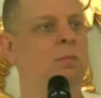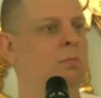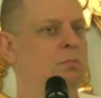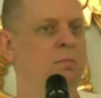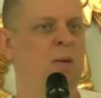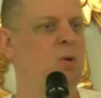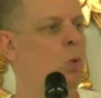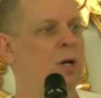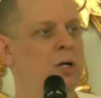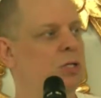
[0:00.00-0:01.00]
maybe
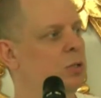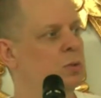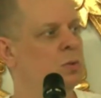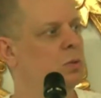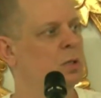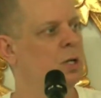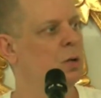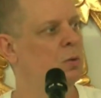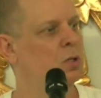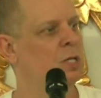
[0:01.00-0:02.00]
1 or 2. You
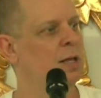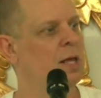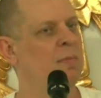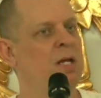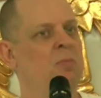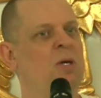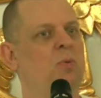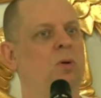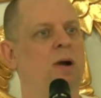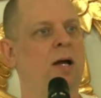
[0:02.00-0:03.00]
know, there's not that many
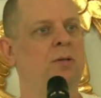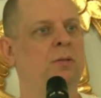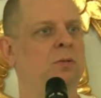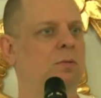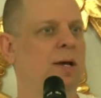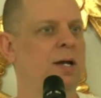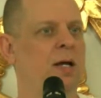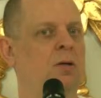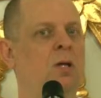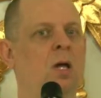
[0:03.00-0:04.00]
people around right
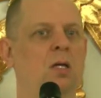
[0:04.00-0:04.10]
now.